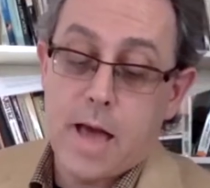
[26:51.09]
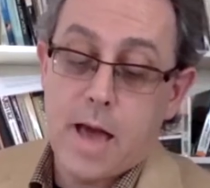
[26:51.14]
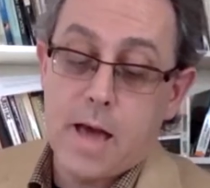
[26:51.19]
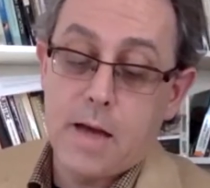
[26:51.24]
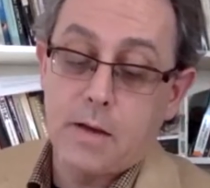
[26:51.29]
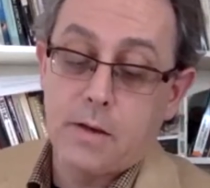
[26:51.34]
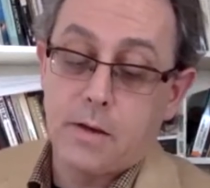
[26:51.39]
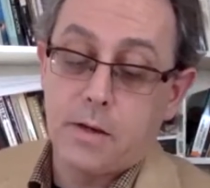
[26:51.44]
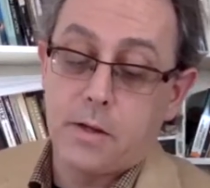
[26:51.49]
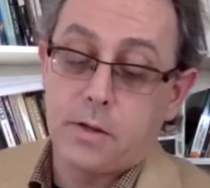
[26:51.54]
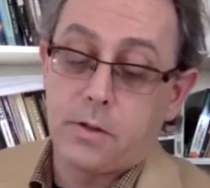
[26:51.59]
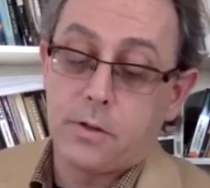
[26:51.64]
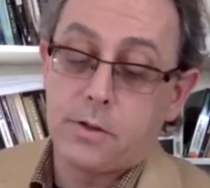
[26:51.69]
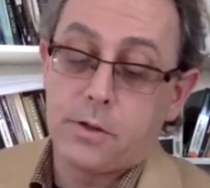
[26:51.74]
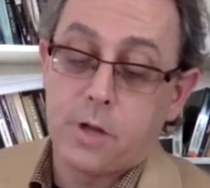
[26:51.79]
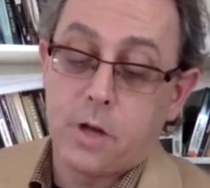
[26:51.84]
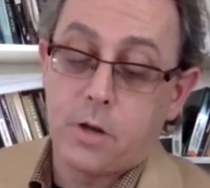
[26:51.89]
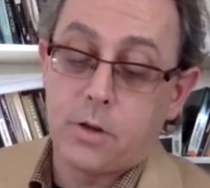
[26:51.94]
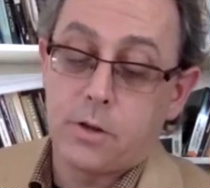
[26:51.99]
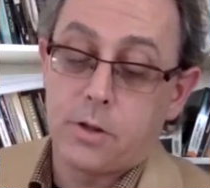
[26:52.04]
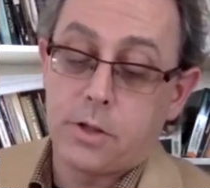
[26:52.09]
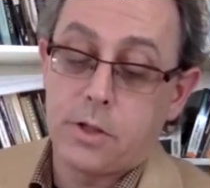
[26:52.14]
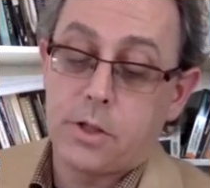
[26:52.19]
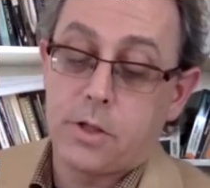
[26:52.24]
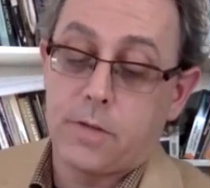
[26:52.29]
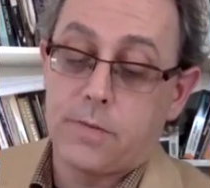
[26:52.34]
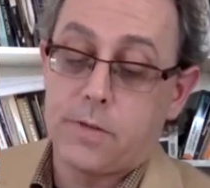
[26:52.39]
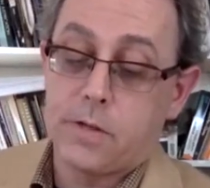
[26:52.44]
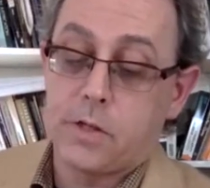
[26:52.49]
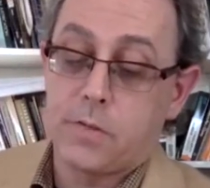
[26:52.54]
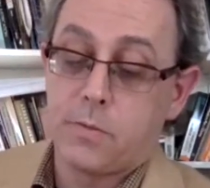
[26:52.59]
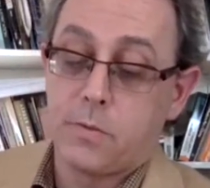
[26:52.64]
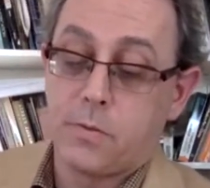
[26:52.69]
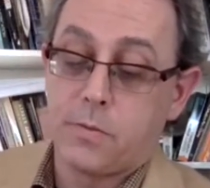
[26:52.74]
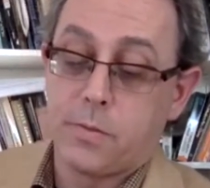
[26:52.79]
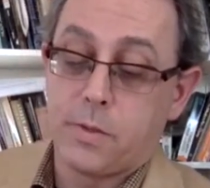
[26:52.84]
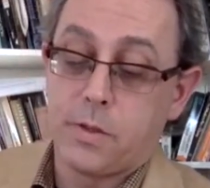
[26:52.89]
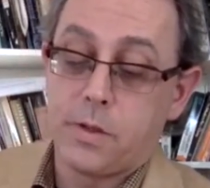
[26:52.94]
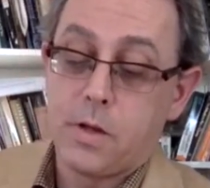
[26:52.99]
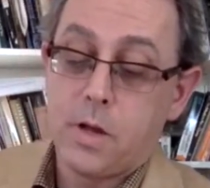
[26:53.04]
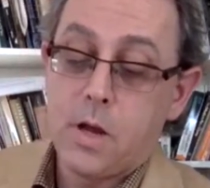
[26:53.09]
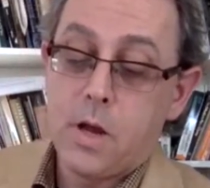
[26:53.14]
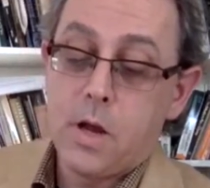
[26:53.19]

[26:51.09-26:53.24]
analytical dullness of this movement